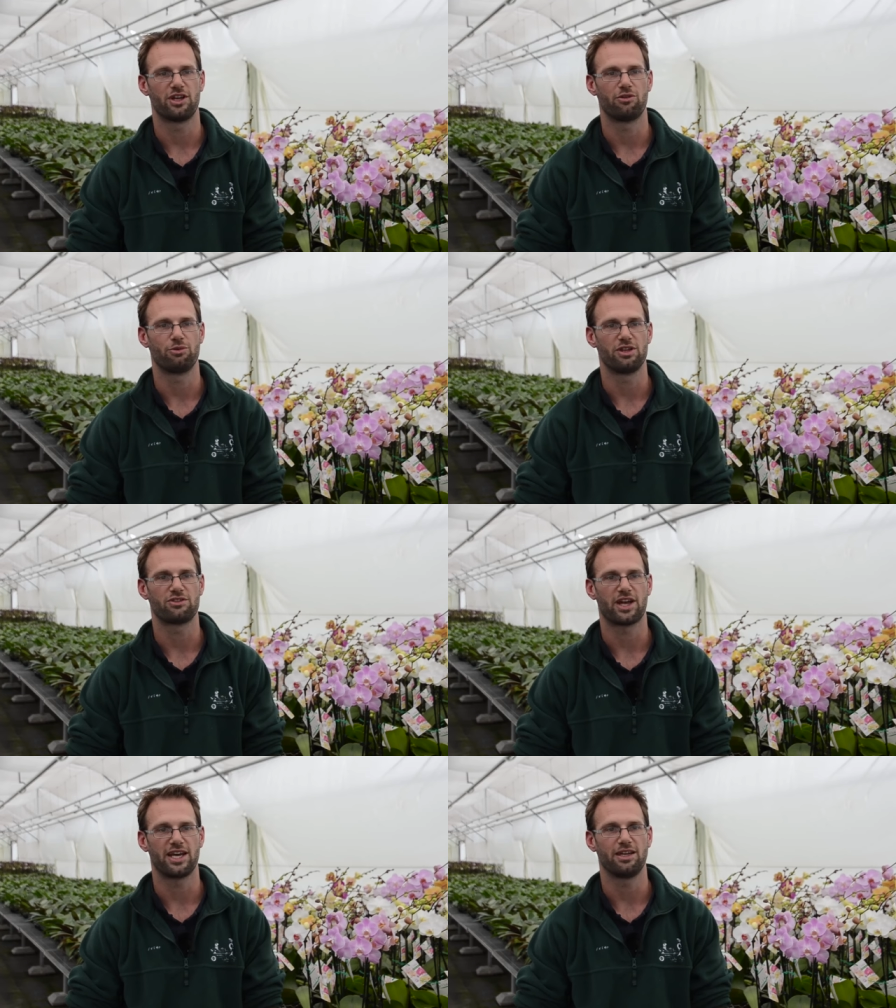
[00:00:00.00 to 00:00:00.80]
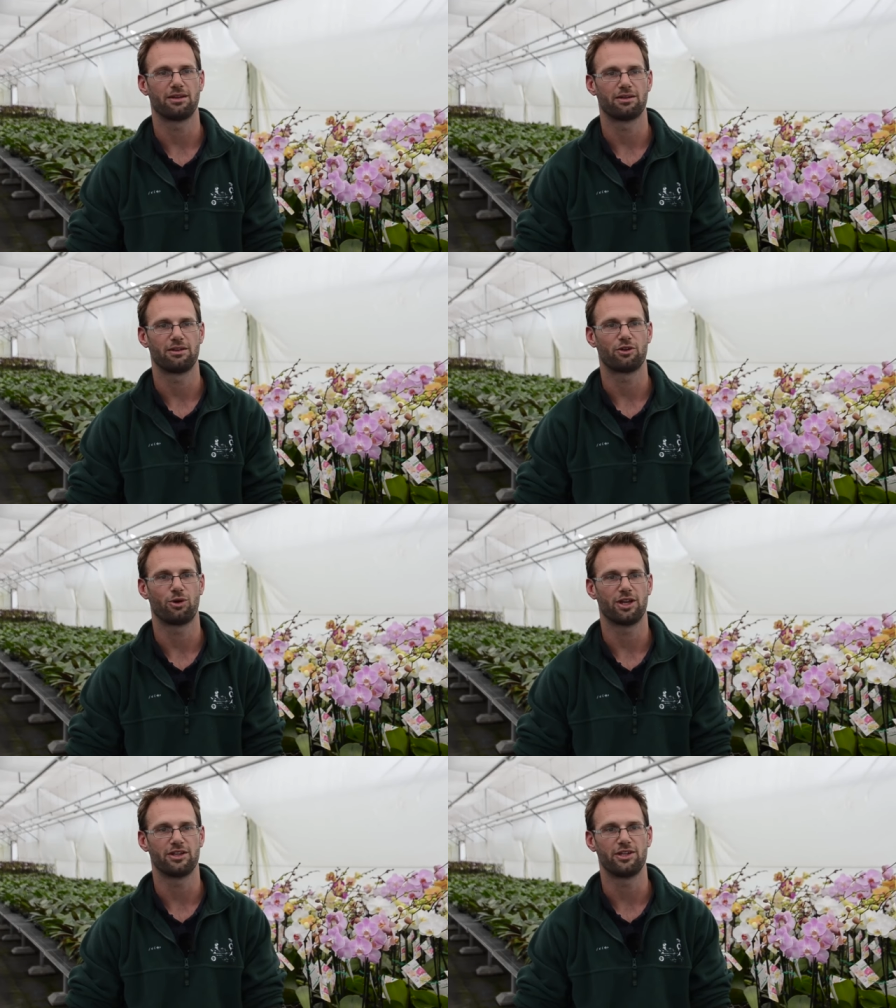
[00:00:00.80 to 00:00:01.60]
that we stay the
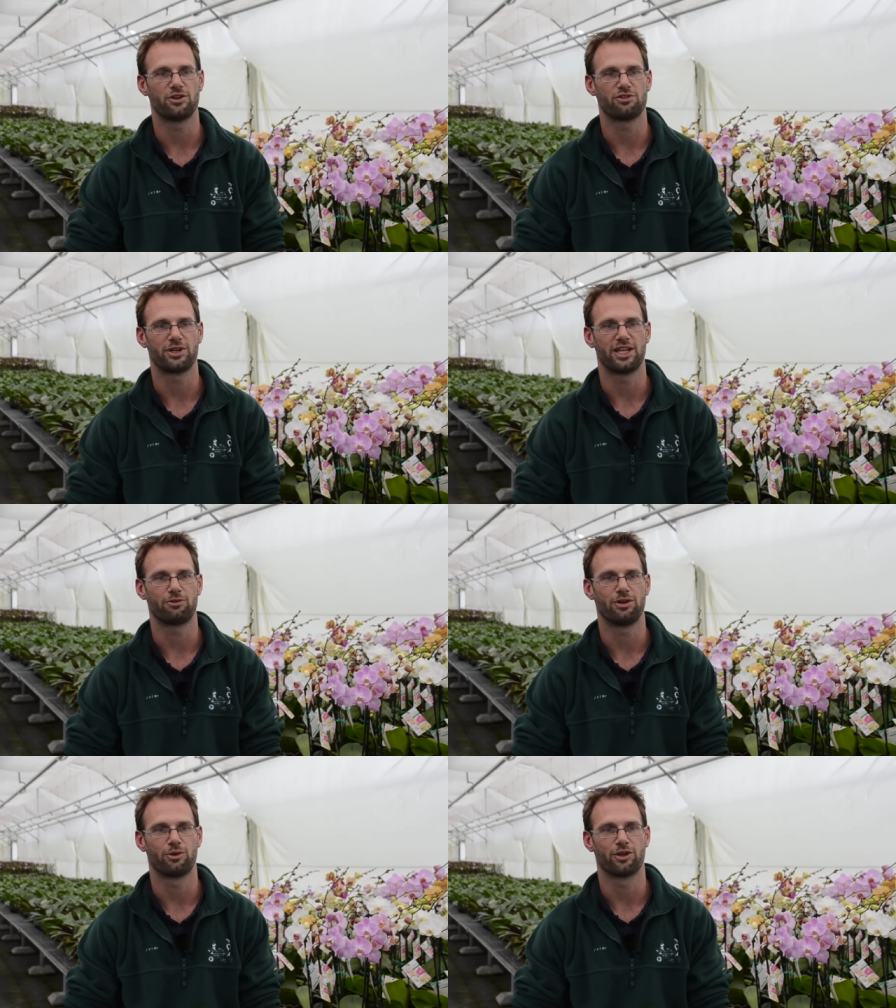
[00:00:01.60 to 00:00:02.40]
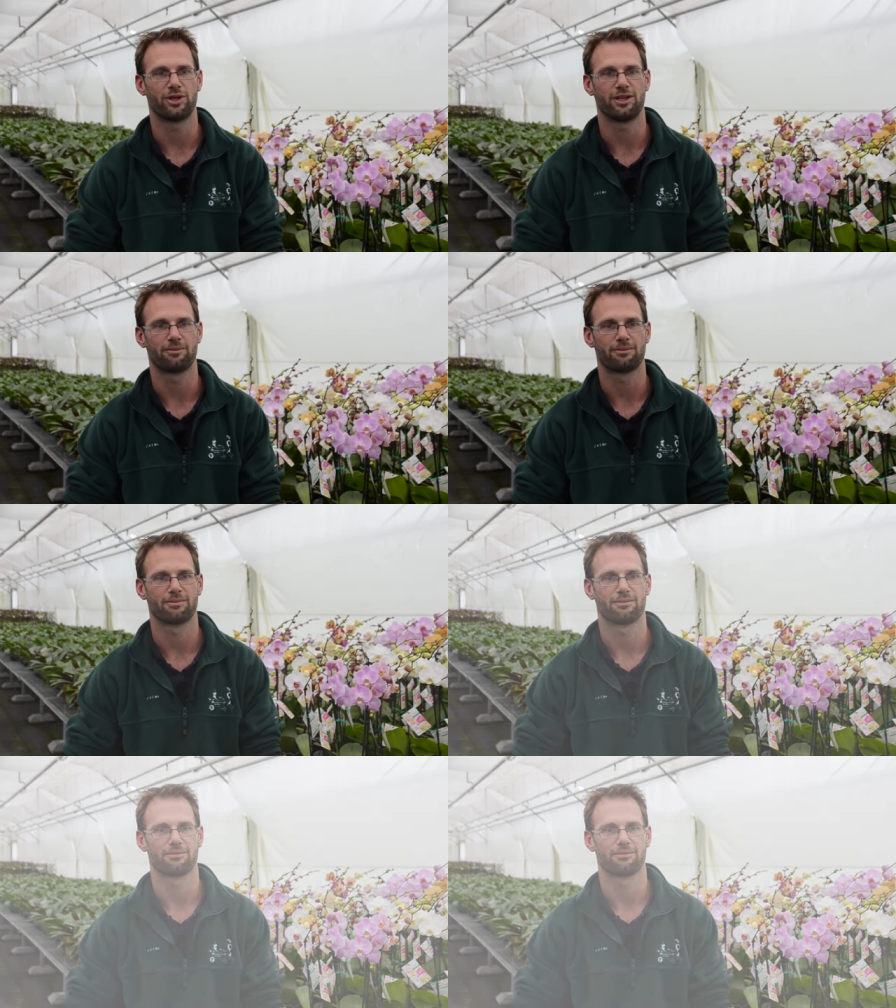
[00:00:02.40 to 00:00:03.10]
quality nursery that we want to be.